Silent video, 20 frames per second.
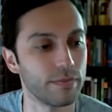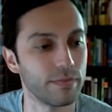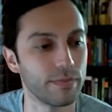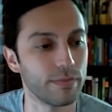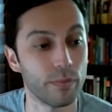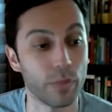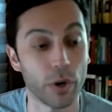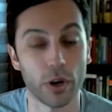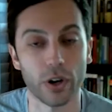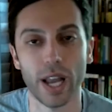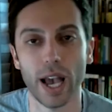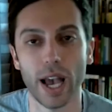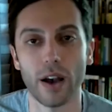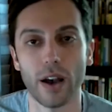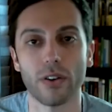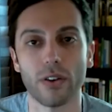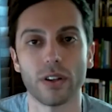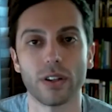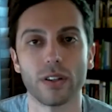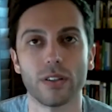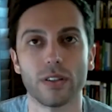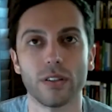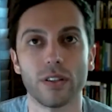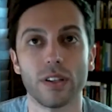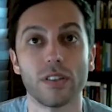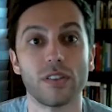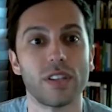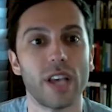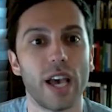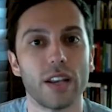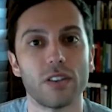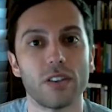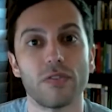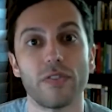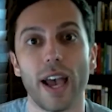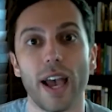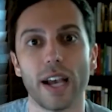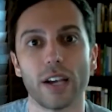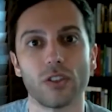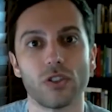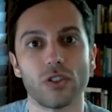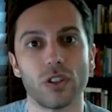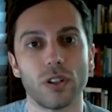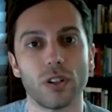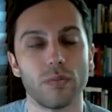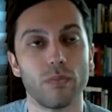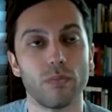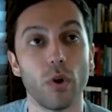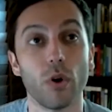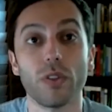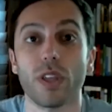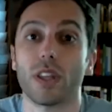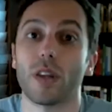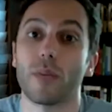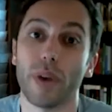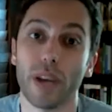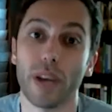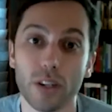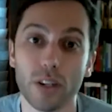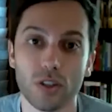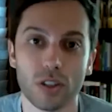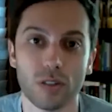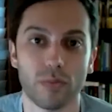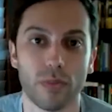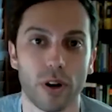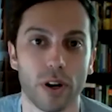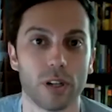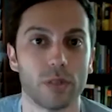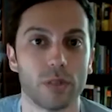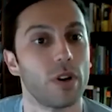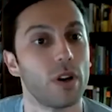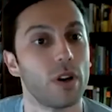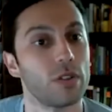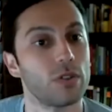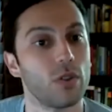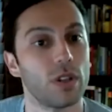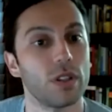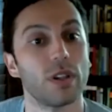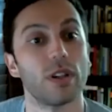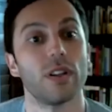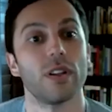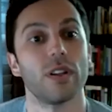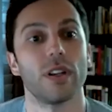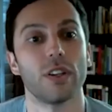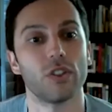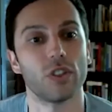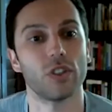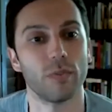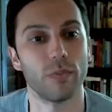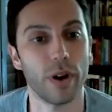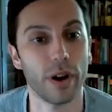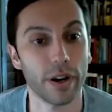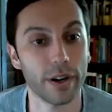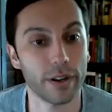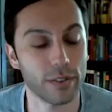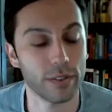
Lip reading: burnout and dissatisfaction, both on the patient part, but also on the clinician part.